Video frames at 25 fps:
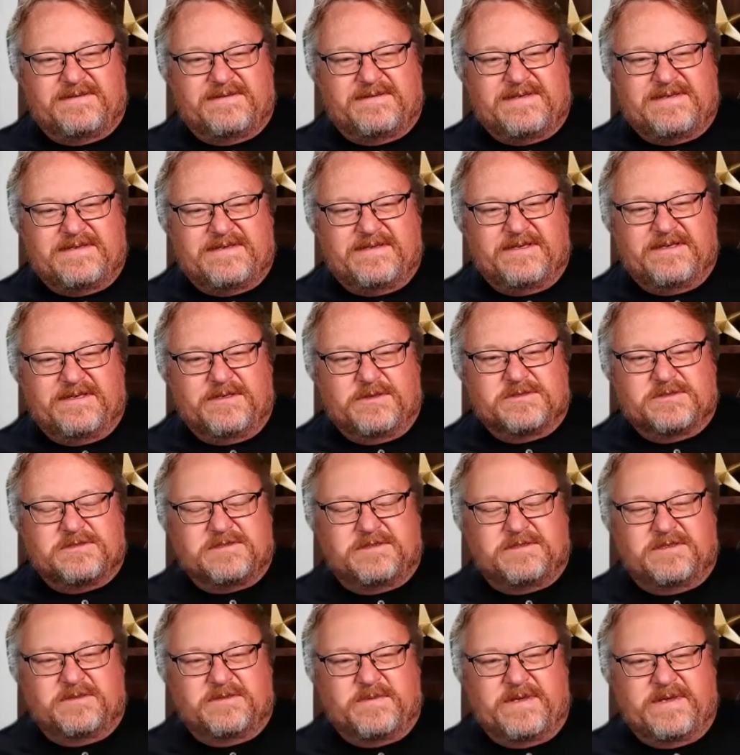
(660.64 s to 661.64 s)
that goes
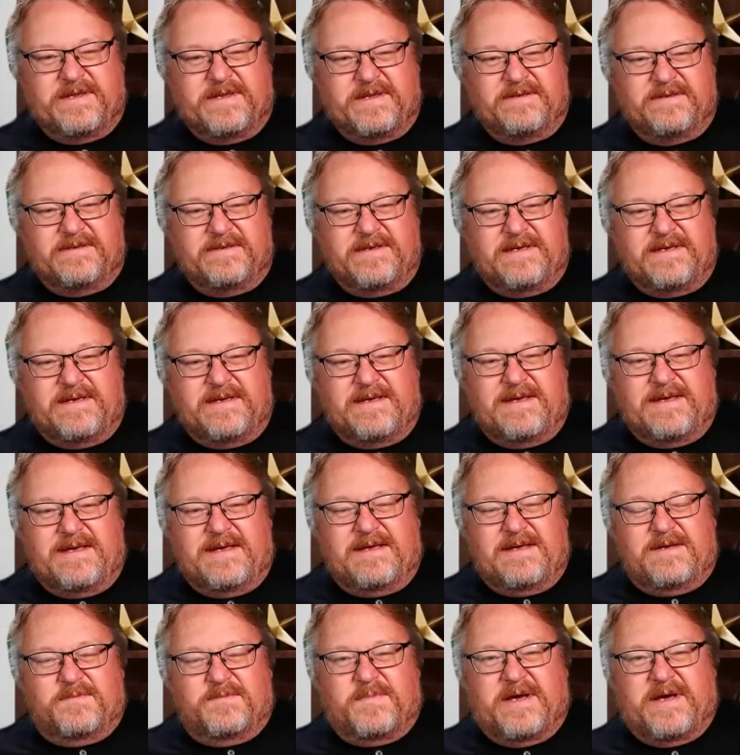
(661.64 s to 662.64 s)
along with it.
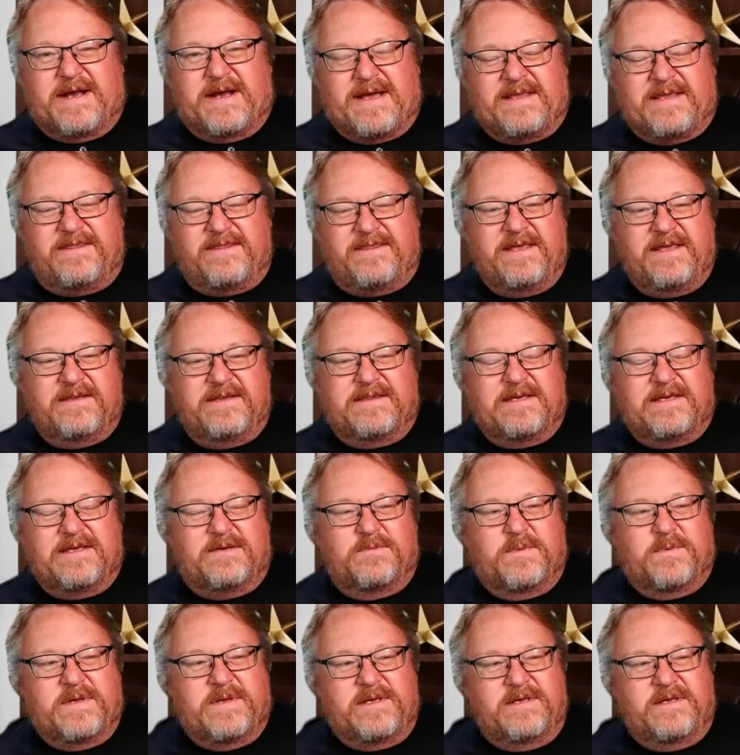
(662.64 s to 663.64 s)
But I think that
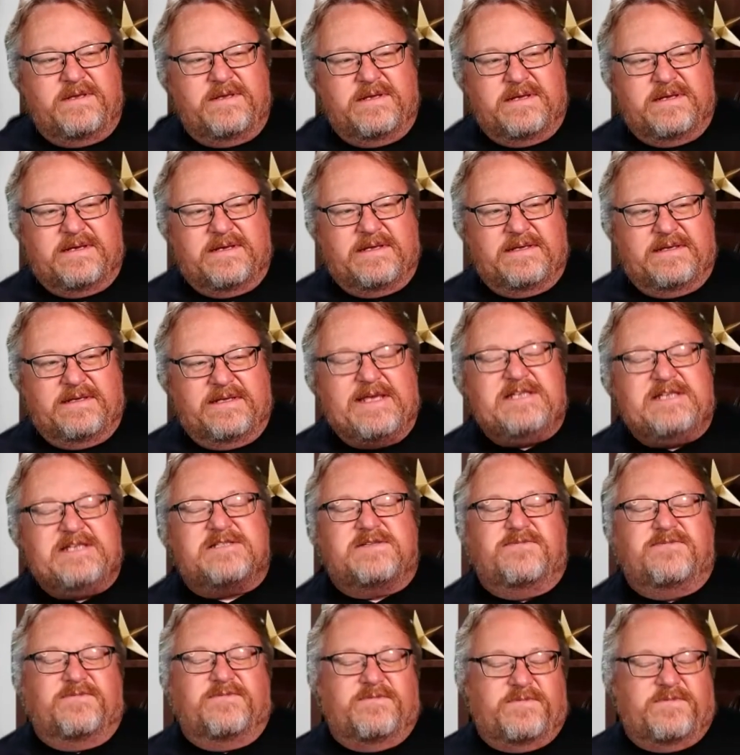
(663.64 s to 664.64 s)
when, at
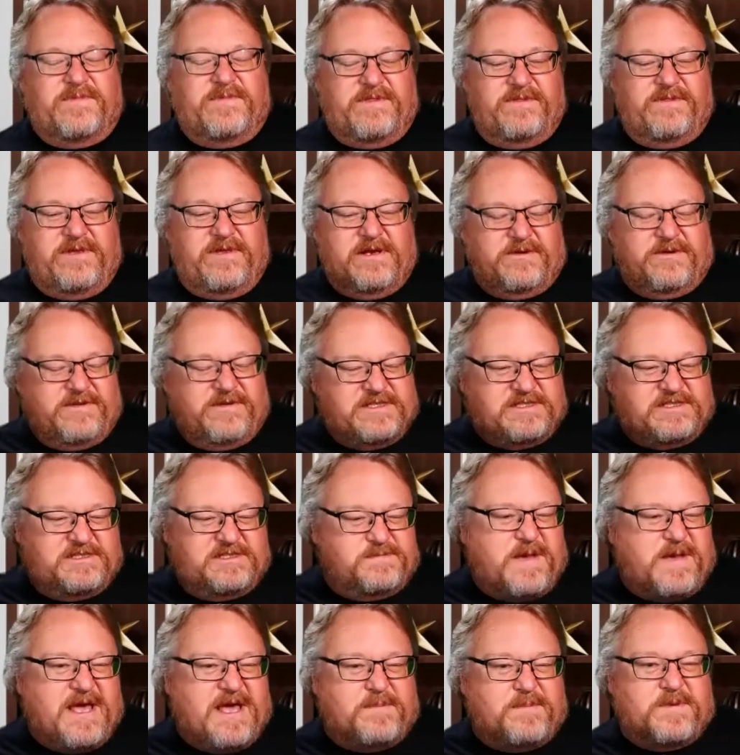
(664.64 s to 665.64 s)
least, you know, this is
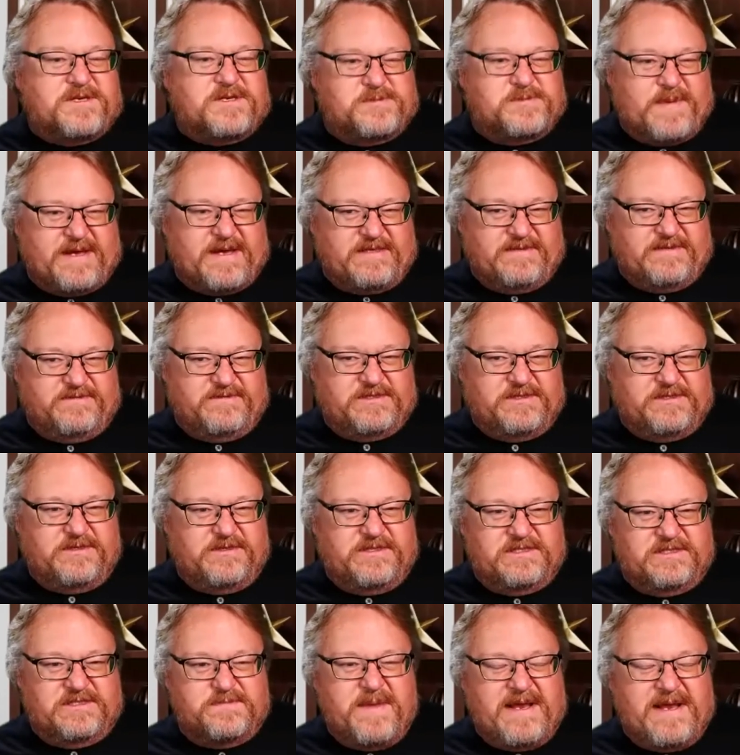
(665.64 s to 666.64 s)
my perspective, so
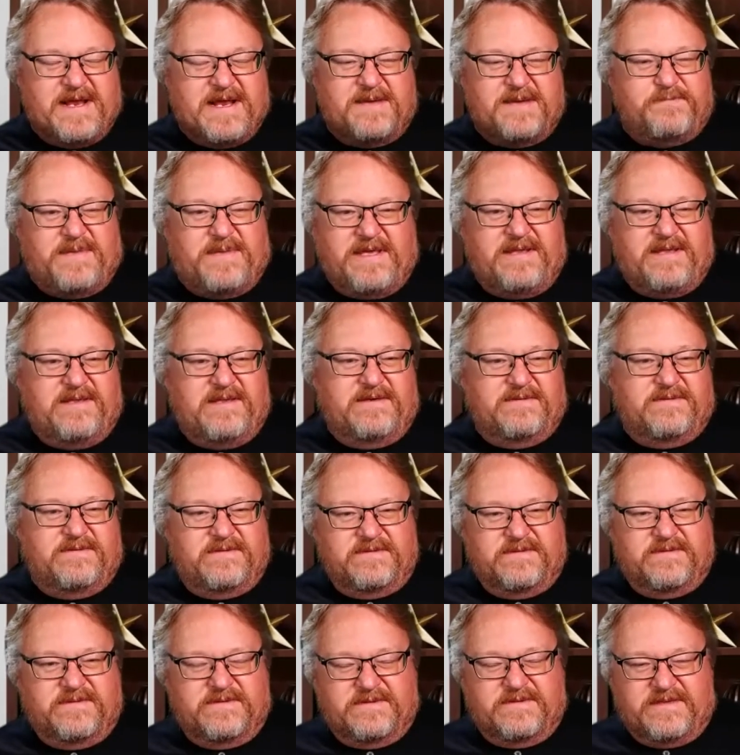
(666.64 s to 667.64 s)
this may not be
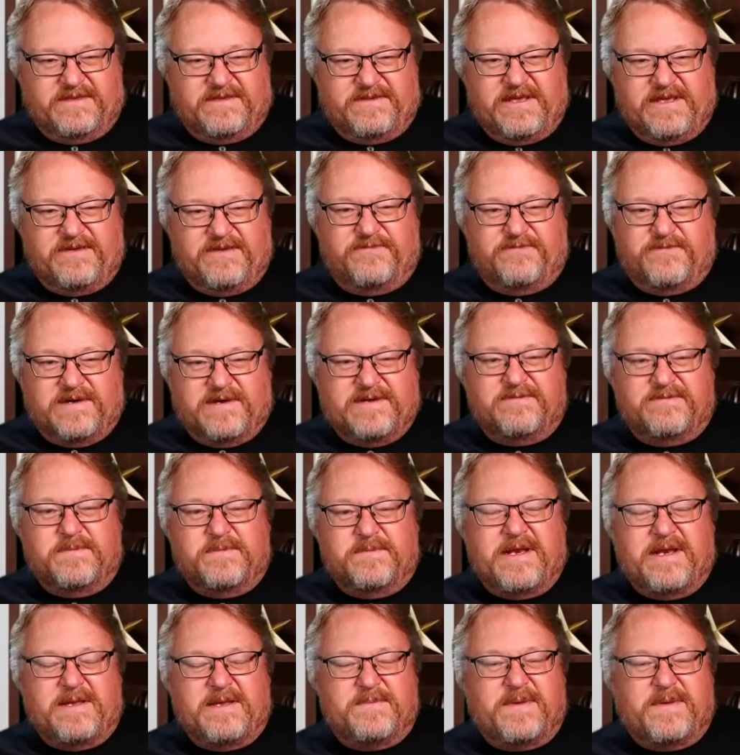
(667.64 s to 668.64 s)
the thing for
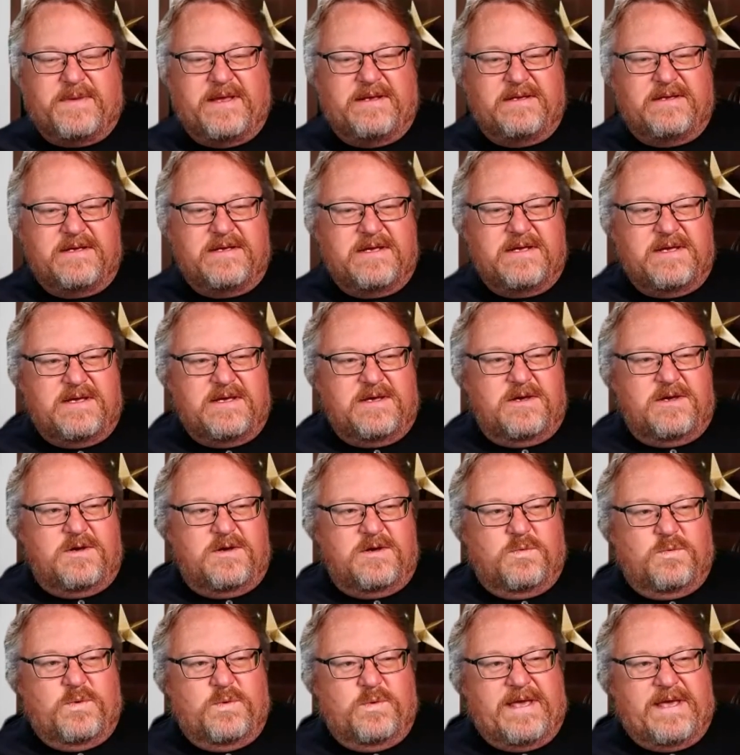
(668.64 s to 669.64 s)
everybody, but
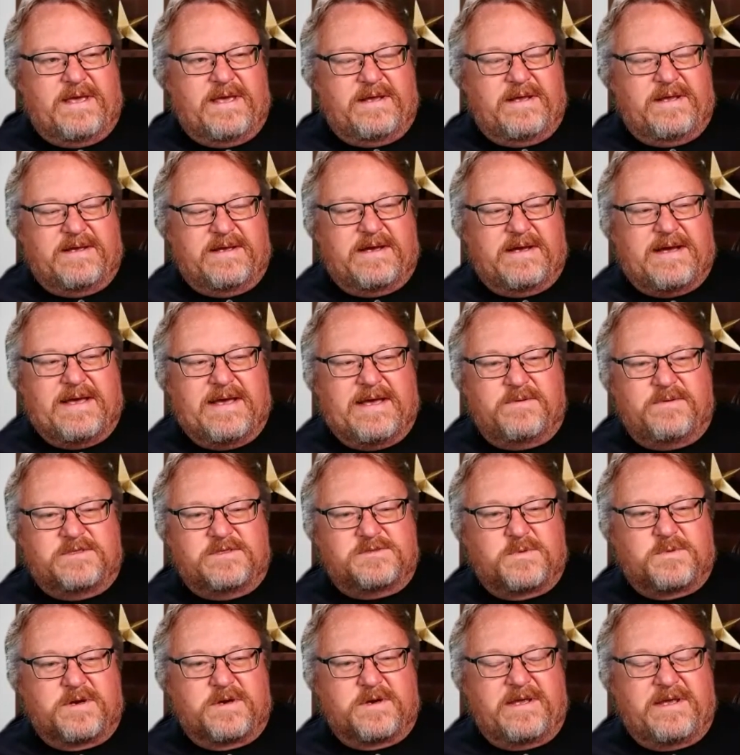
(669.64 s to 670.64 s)
when I was
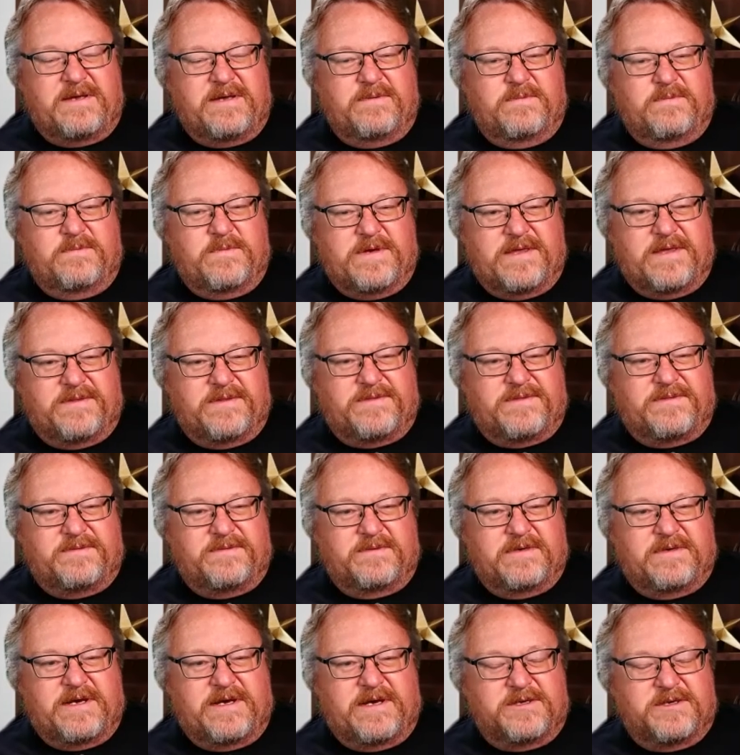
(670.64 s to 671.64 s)
working with
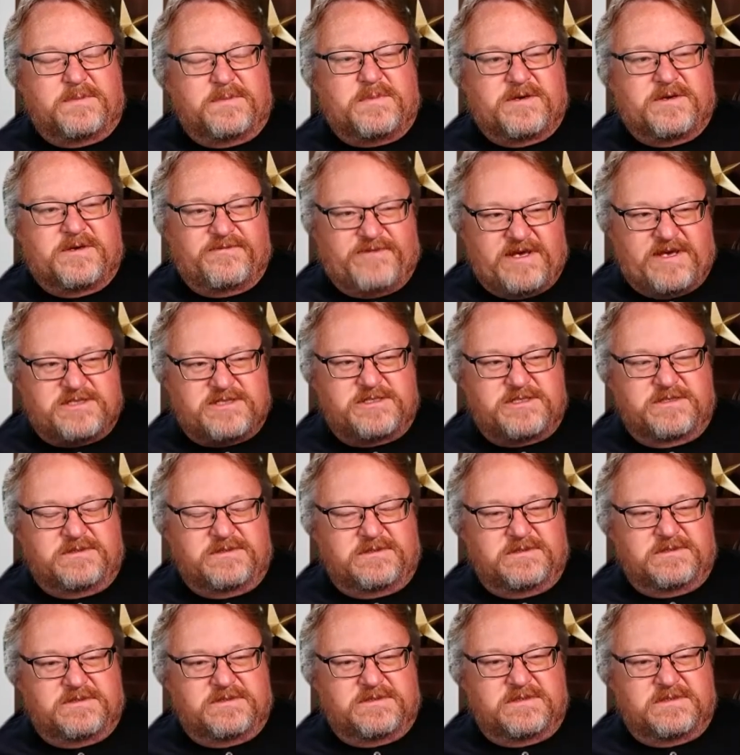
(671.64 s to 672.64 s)
other
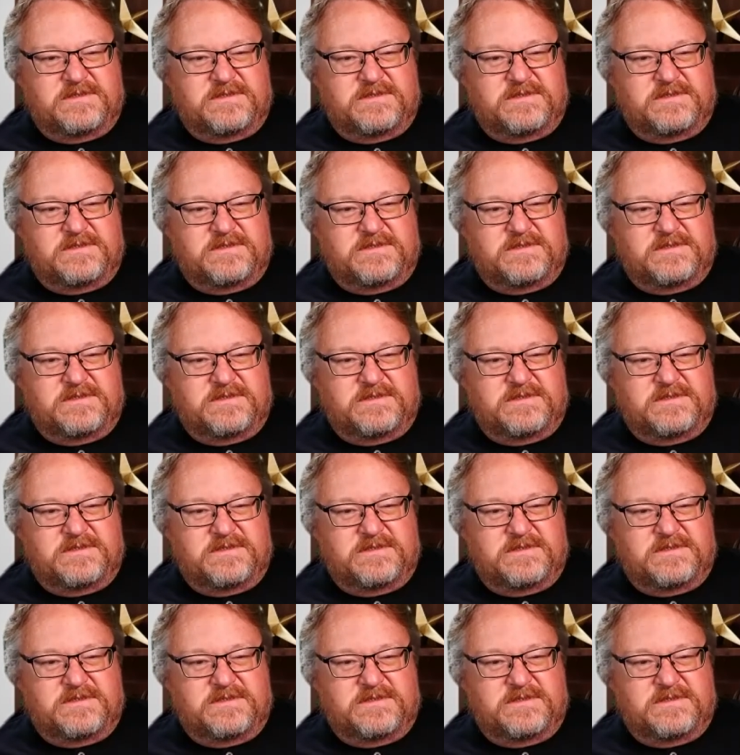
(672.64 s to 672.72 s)
professionals,